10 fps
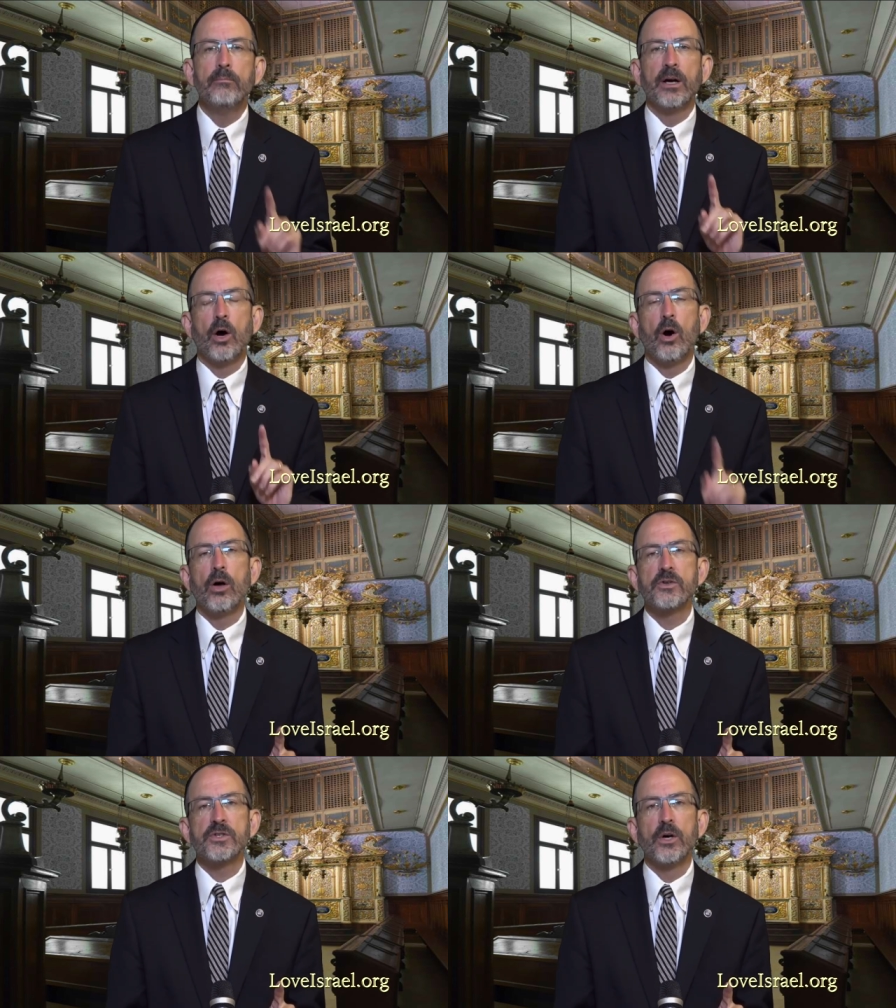But
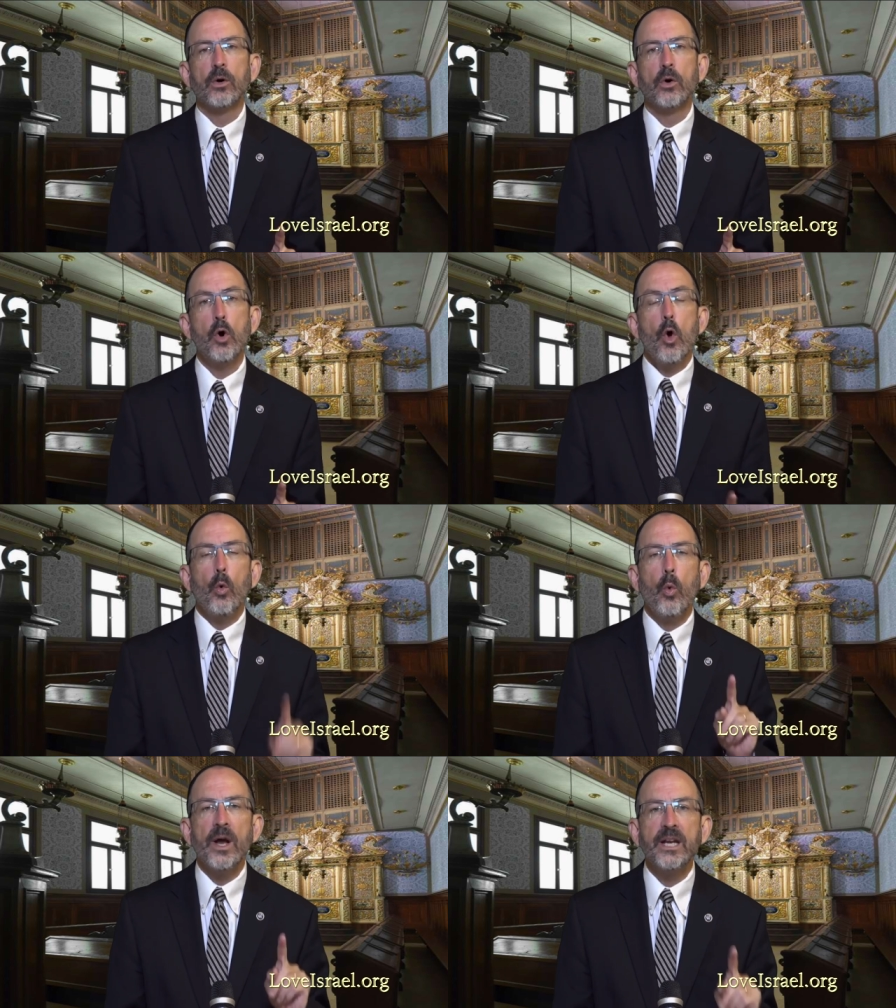also,
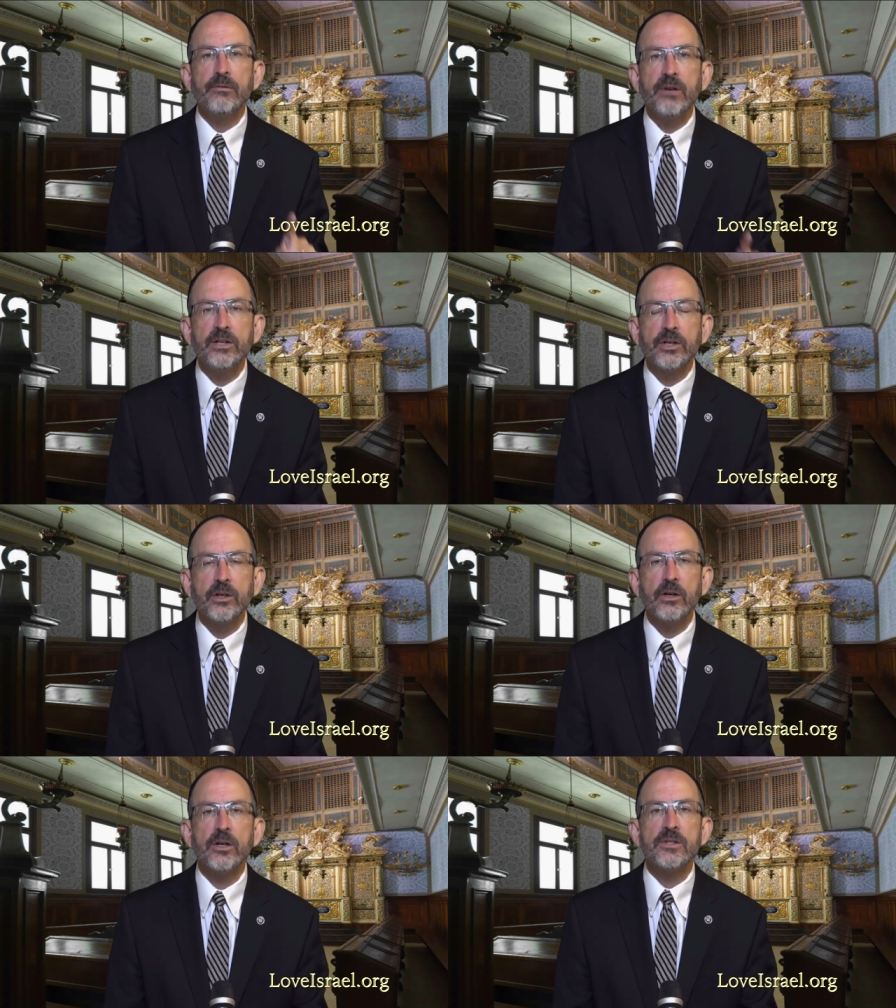when he
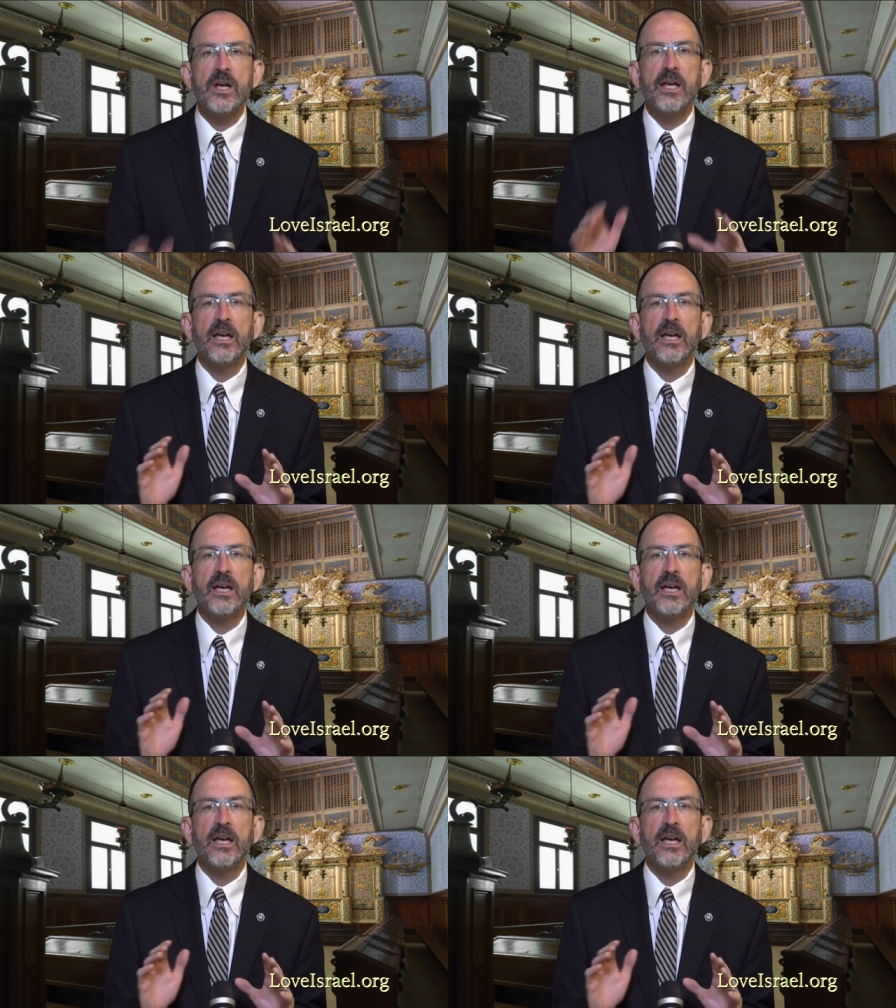returns,